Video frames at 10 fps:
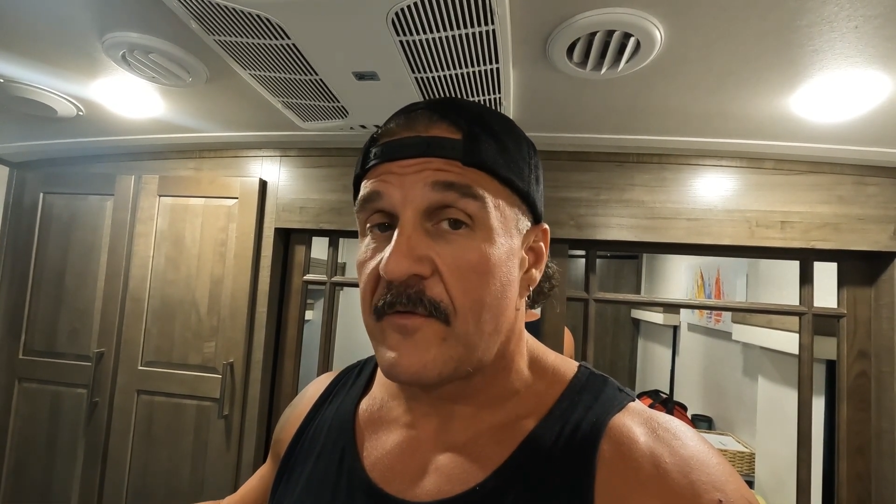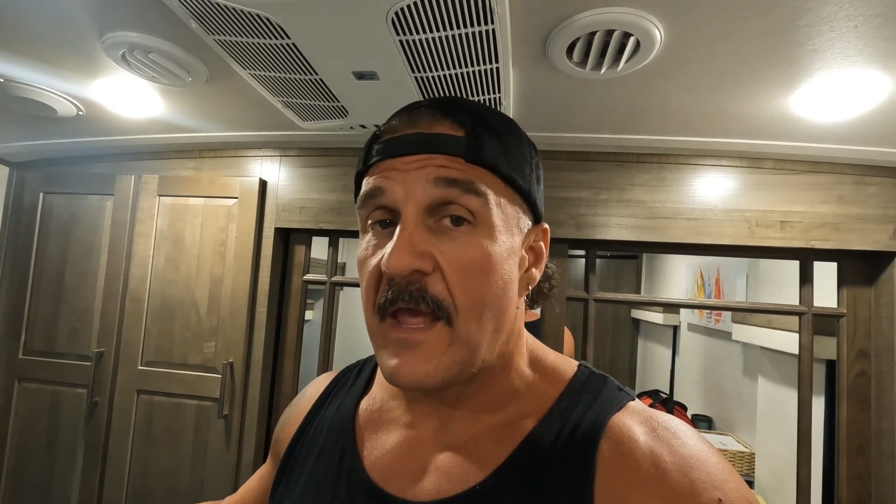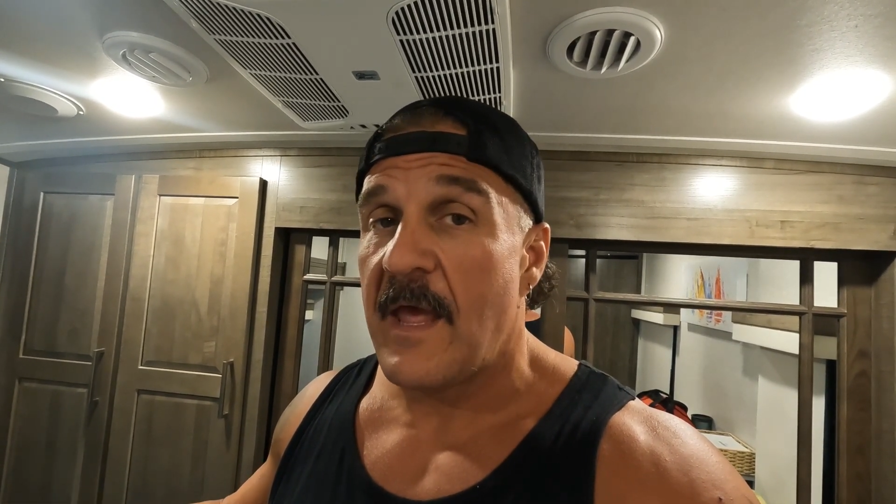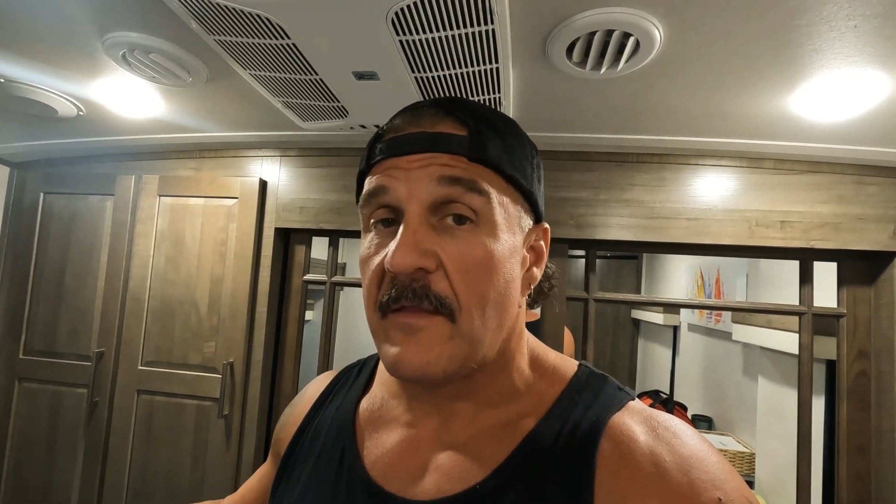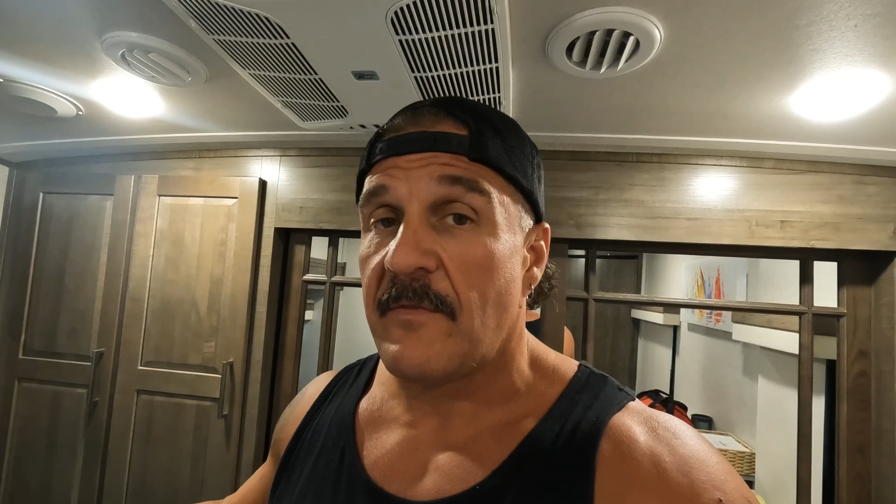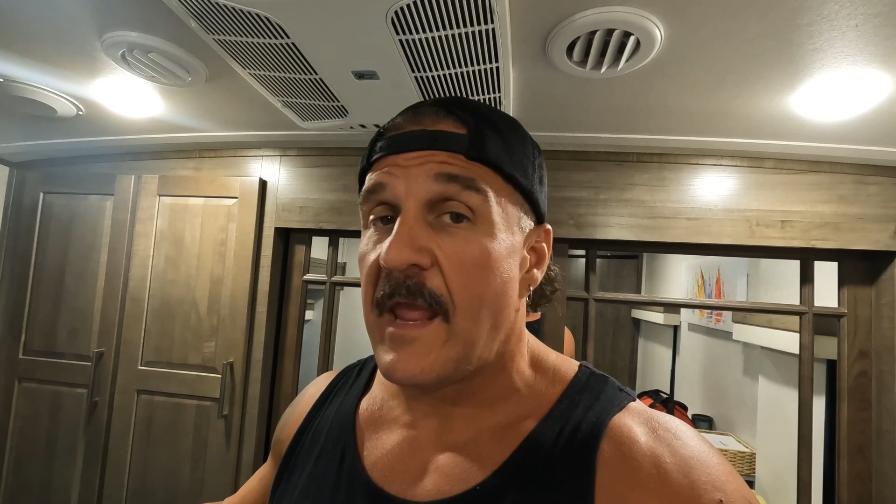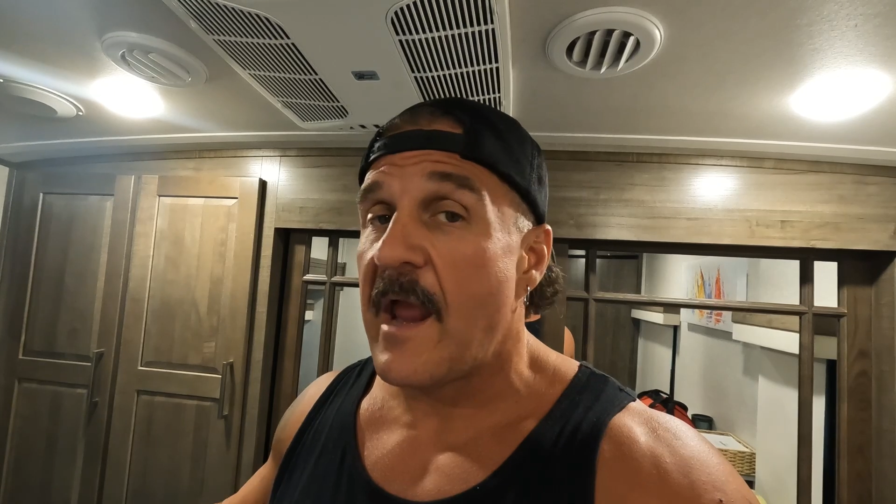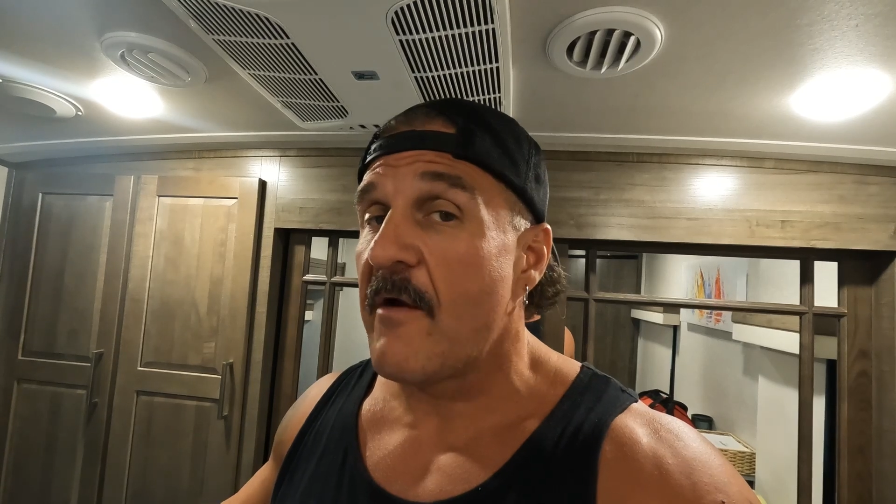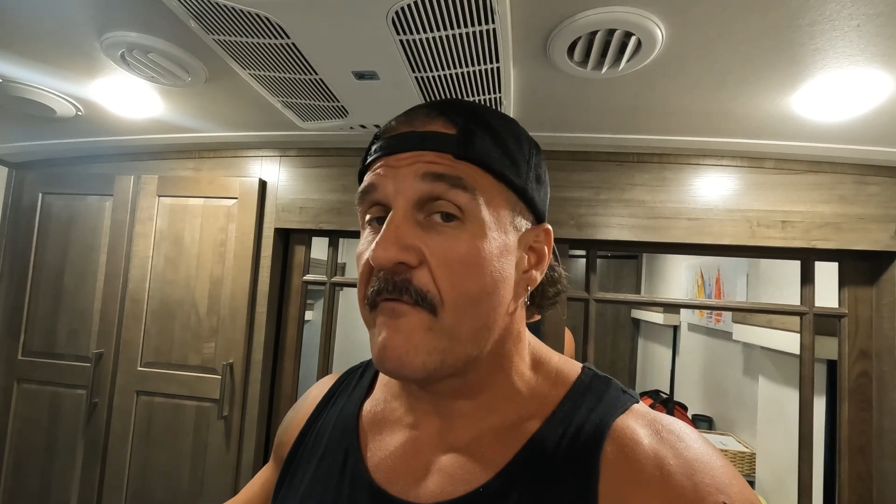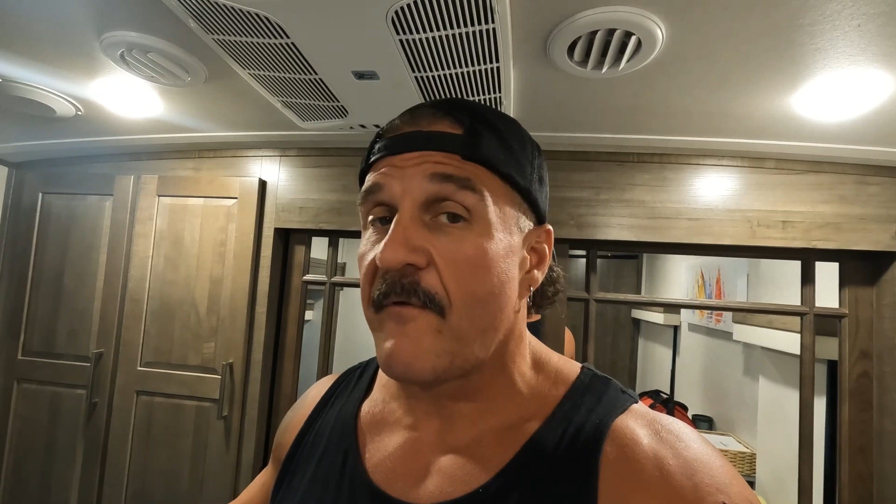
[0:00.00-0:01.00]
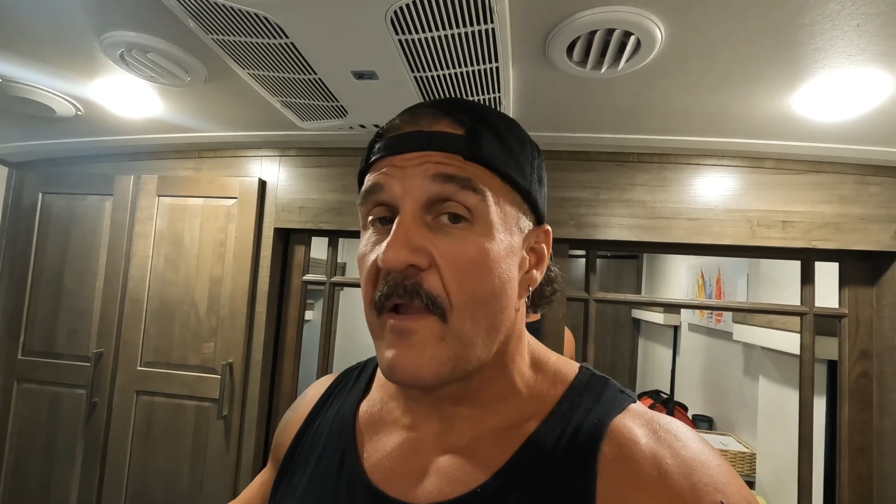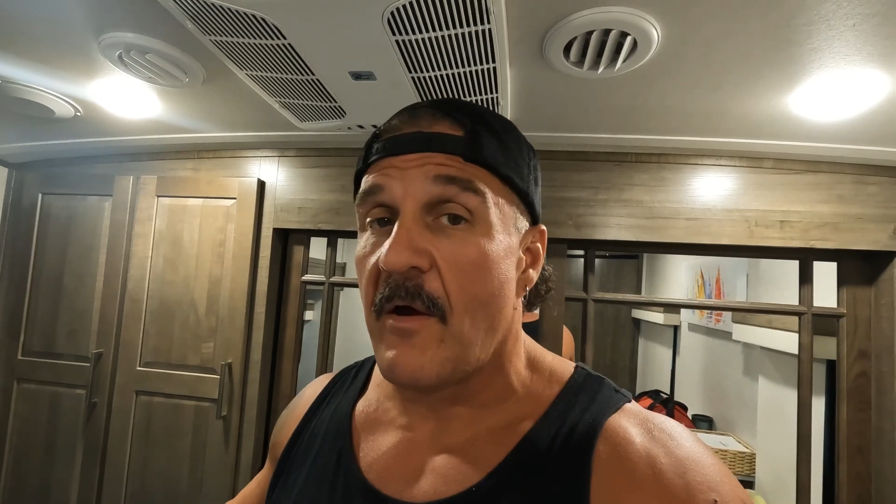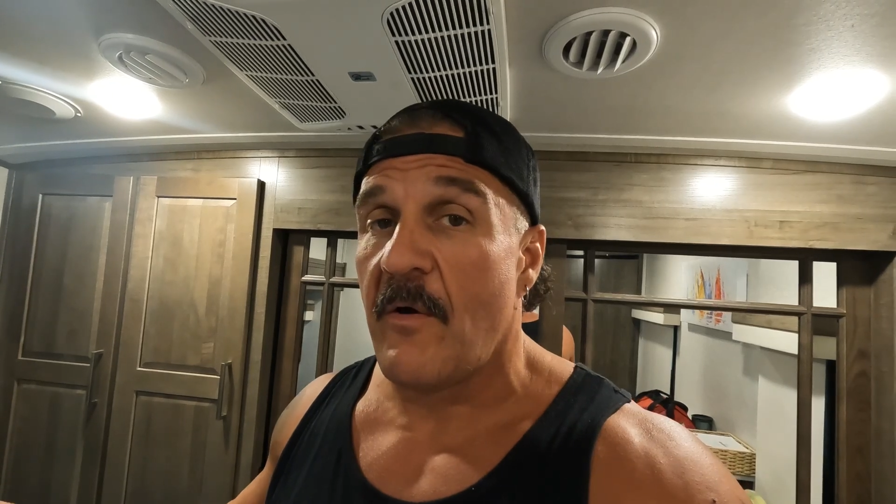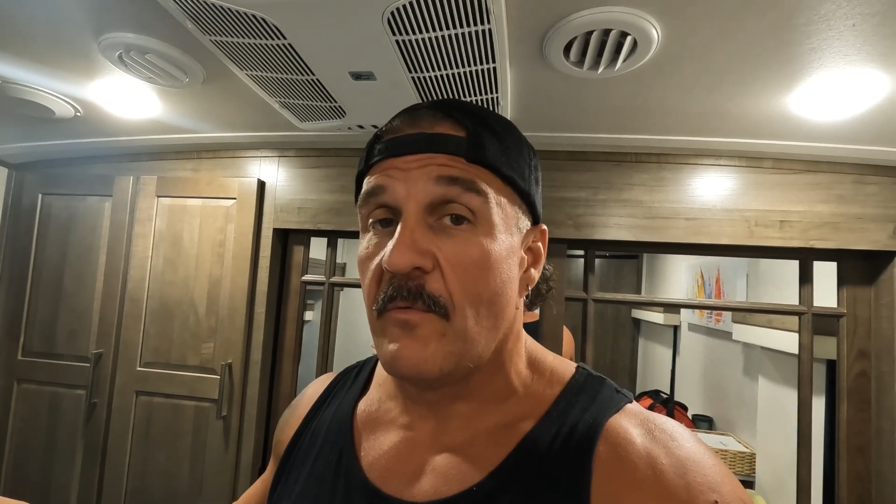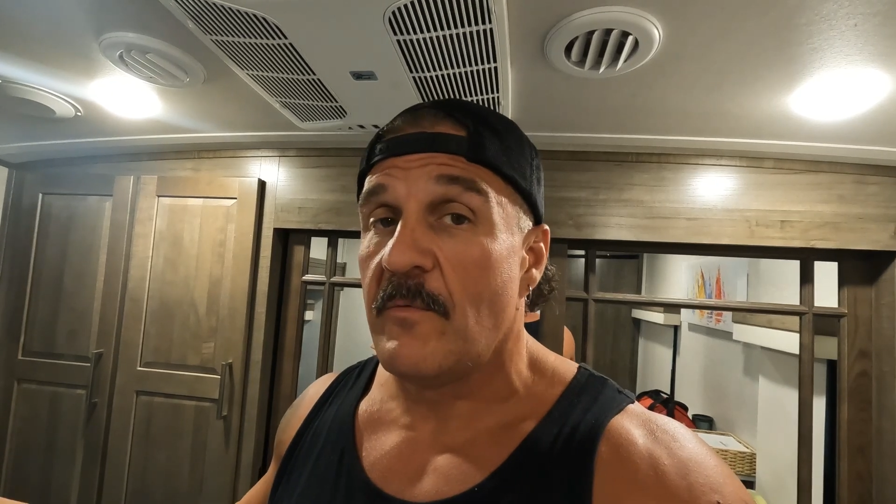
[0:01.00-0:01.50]
said, the
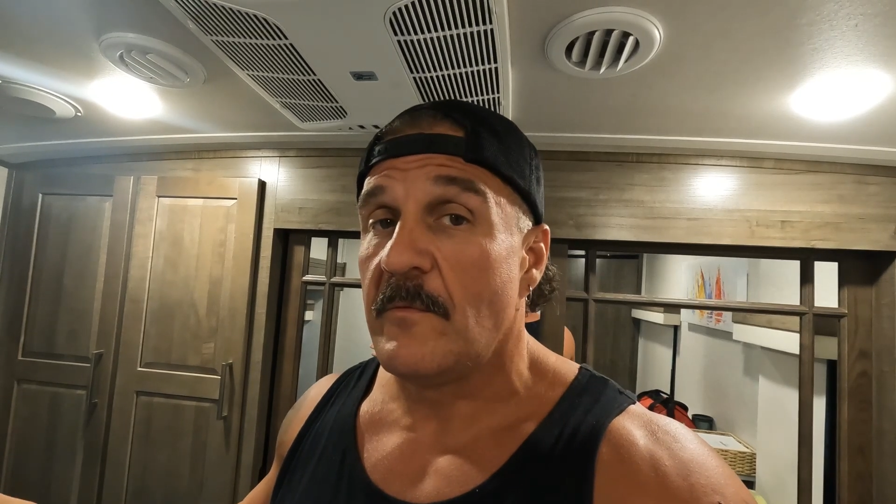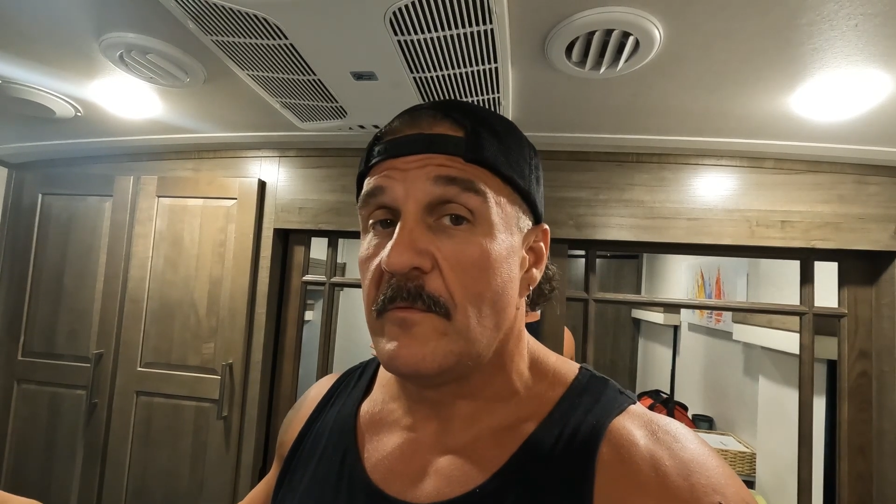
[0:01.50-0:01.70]
airflow